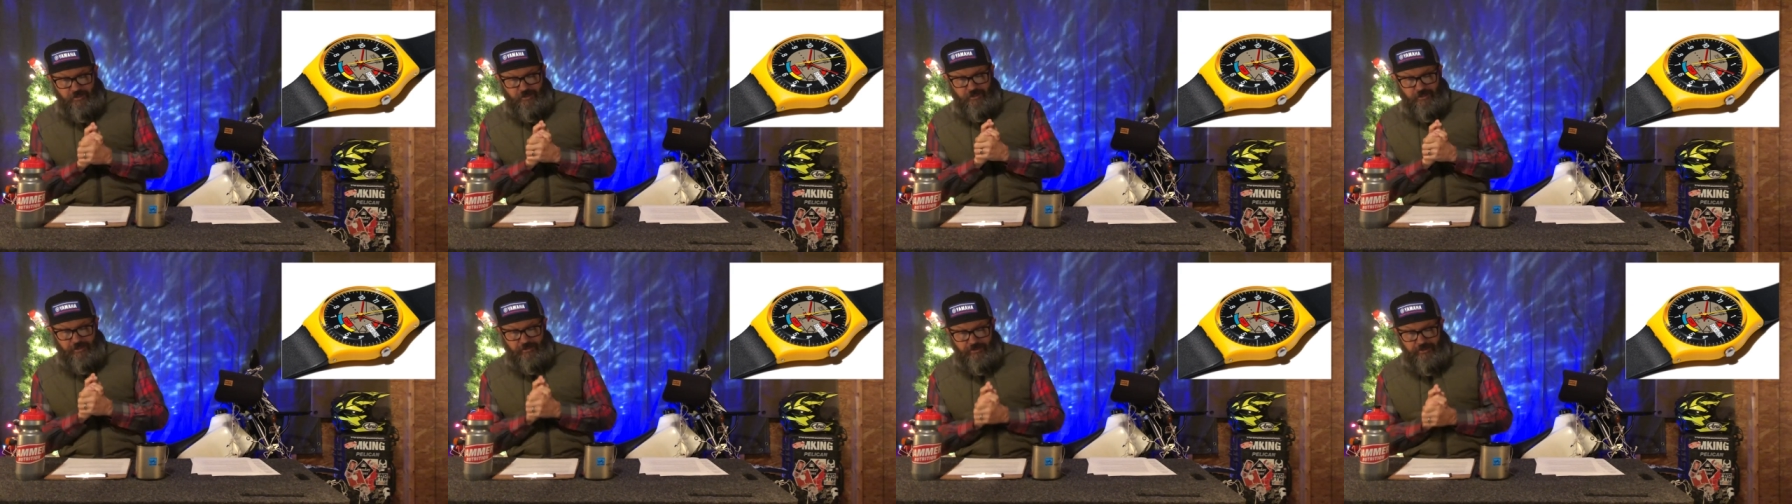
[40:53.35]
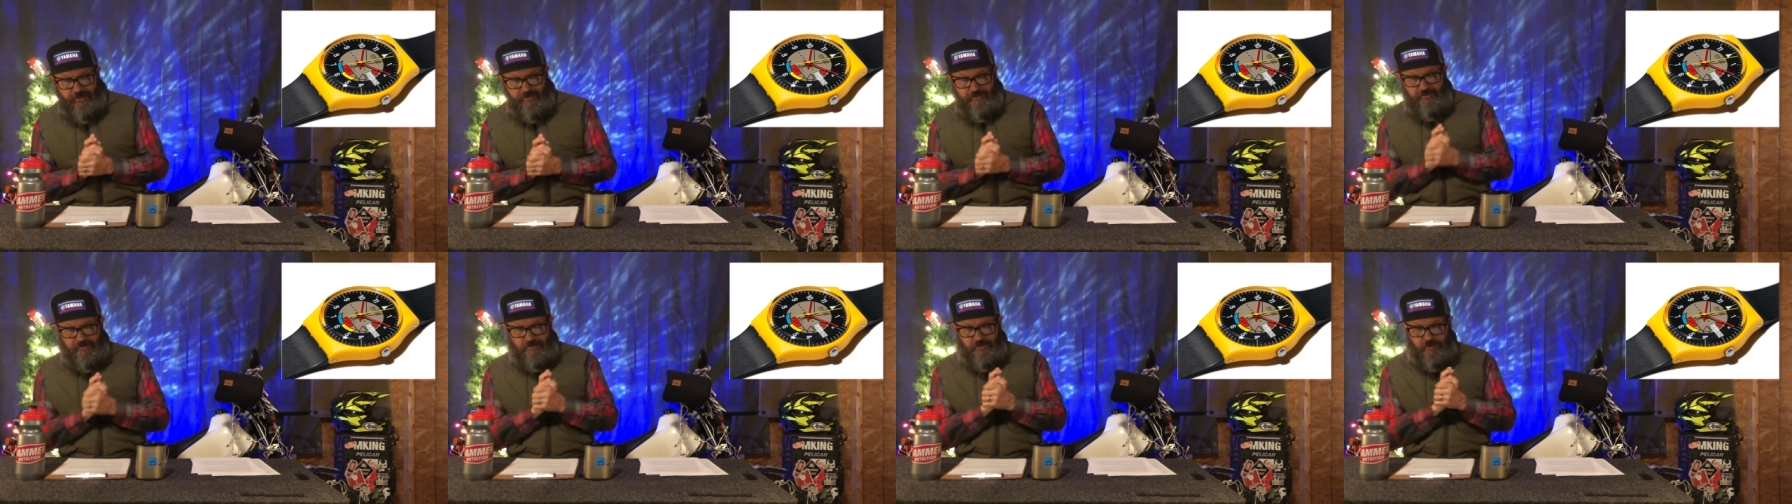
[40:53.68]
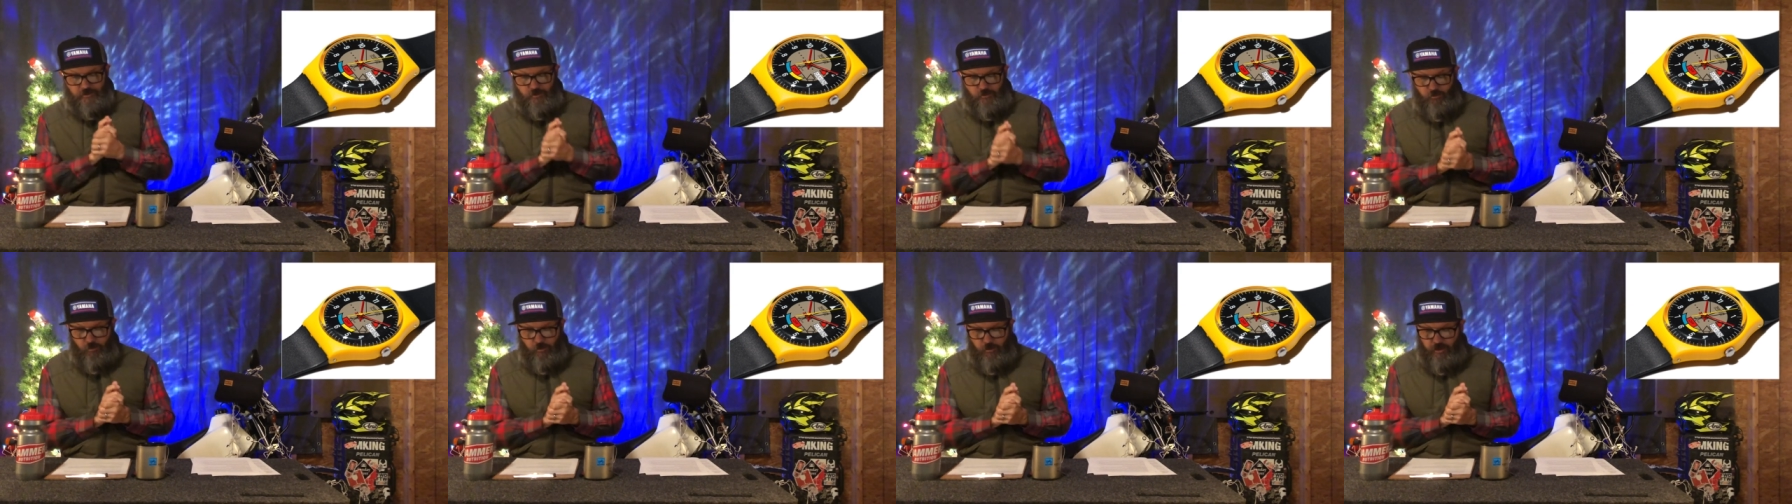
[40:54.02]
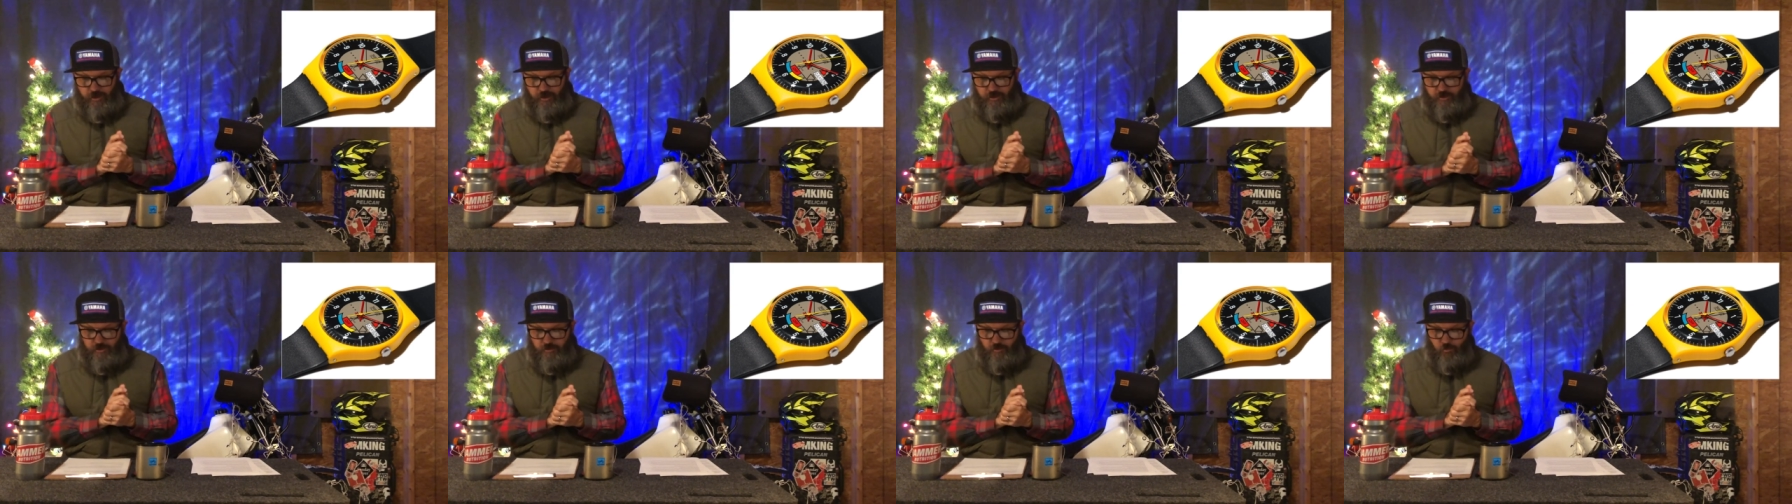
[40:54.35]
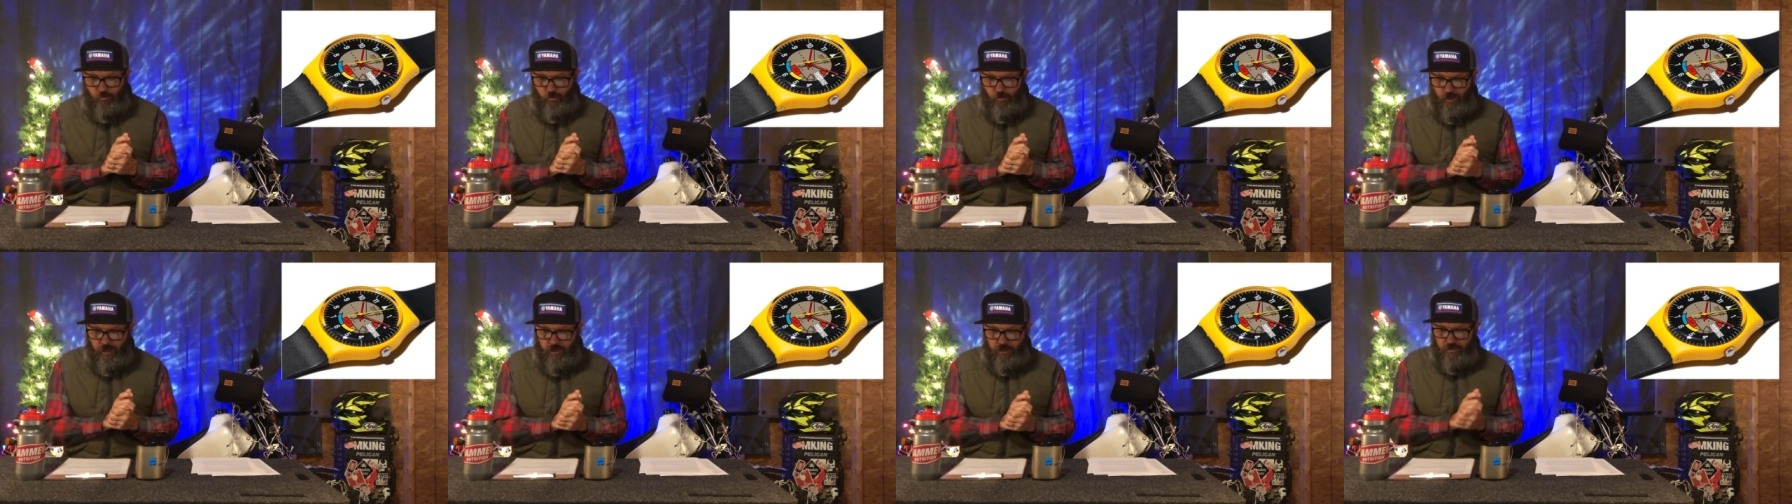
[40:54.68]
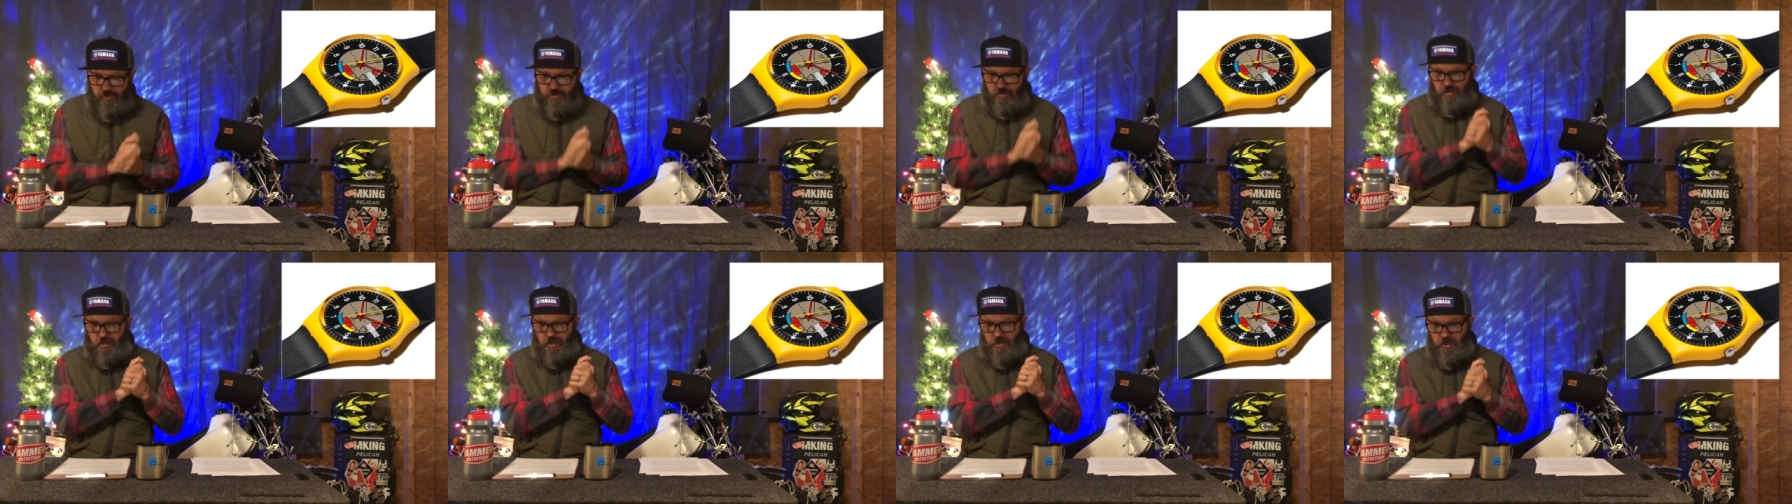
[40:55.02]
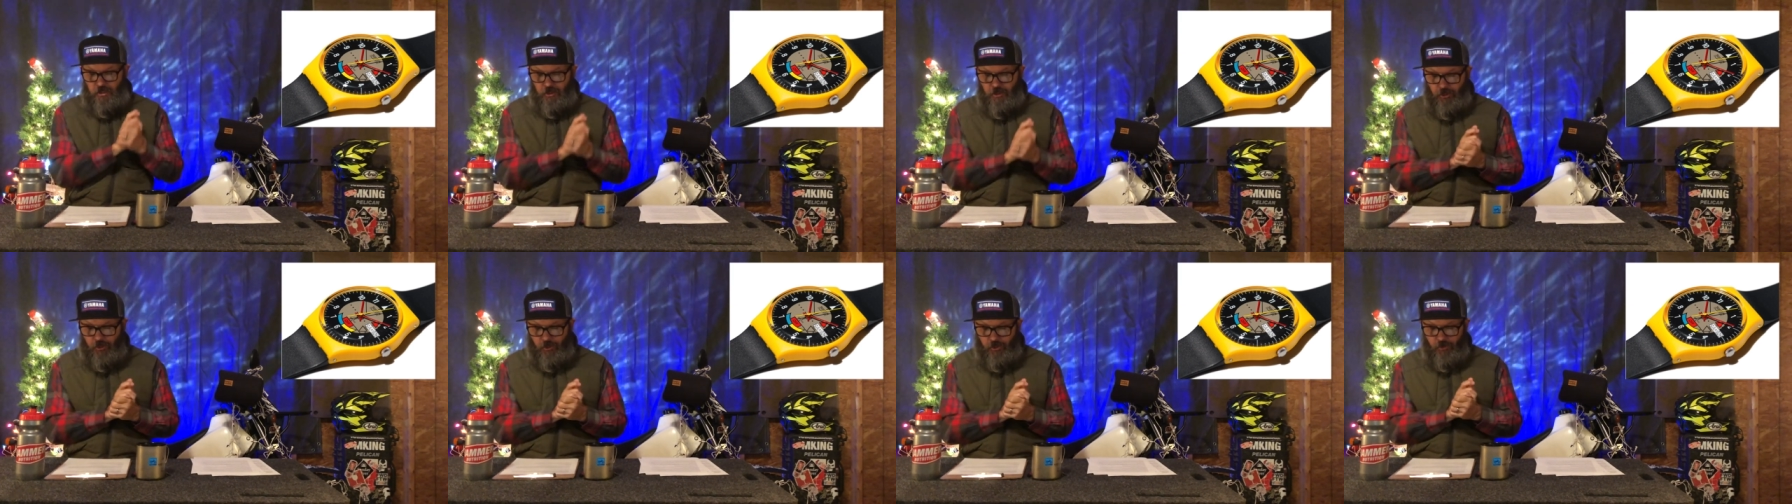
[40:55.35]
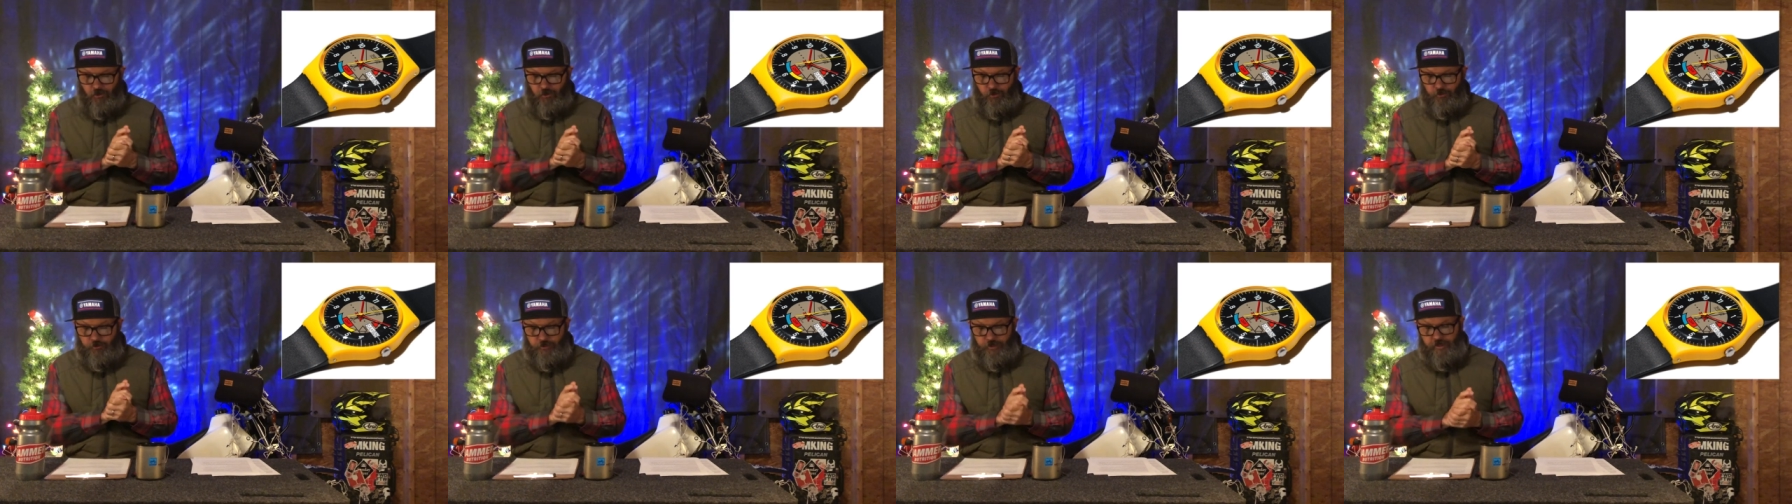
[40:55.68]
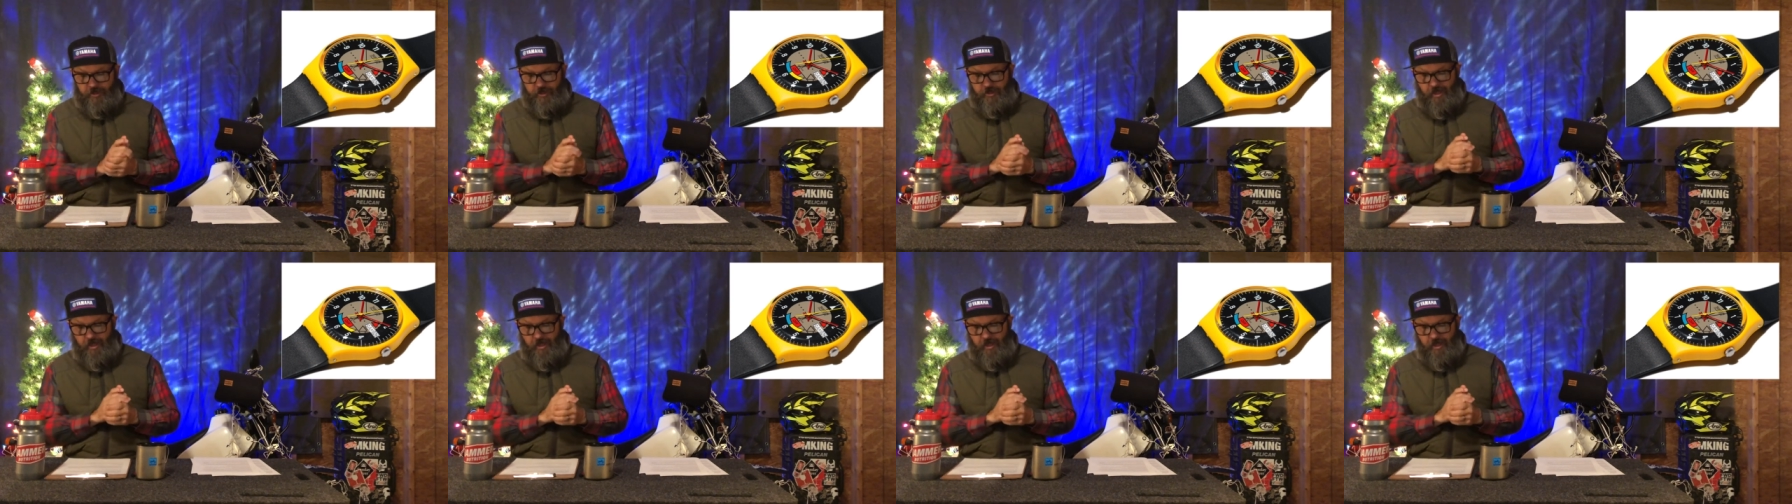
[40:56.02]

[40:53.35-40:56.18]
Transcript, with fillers: classic Swatch watch called